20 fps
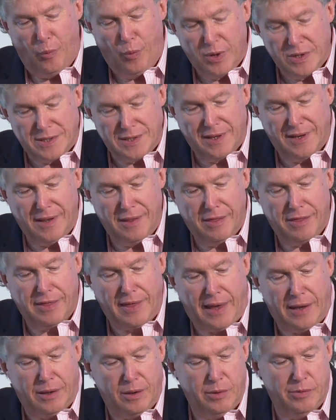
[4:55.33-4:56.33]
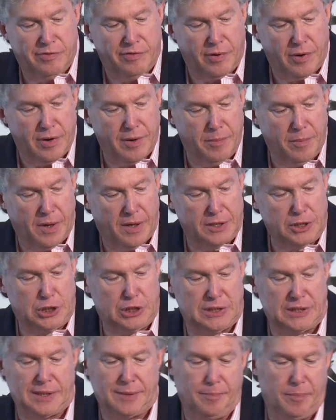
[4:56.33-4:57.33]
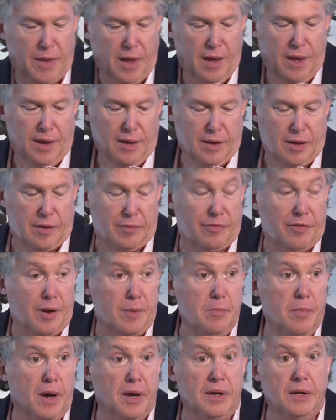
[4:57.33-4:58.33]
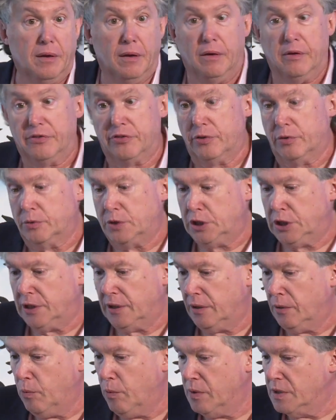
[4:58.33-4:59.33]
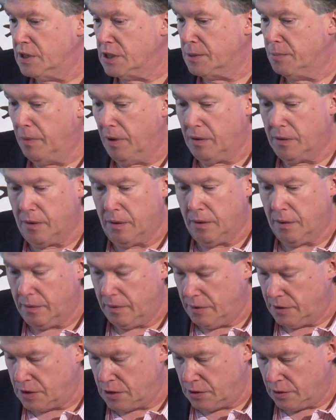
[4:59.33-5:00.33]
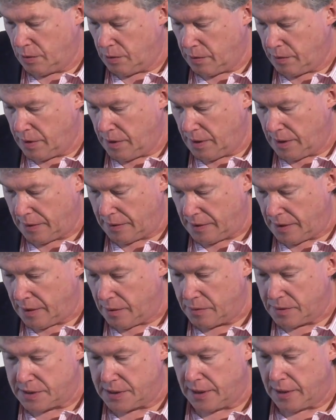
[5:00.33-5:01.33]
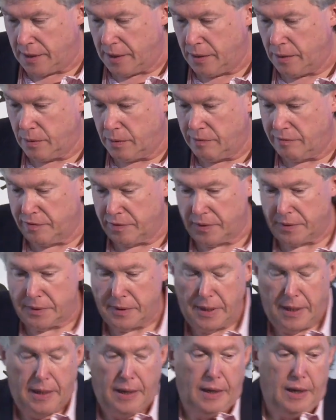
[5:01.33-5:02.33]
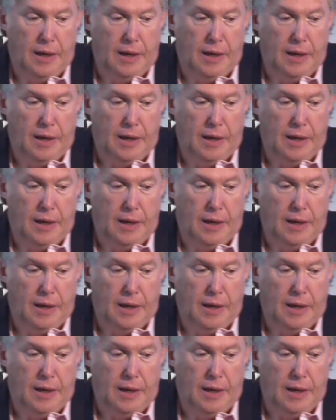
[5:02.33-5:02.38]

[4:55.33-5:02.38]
once again, thank you very much. If I might also share one small story at the outset here of a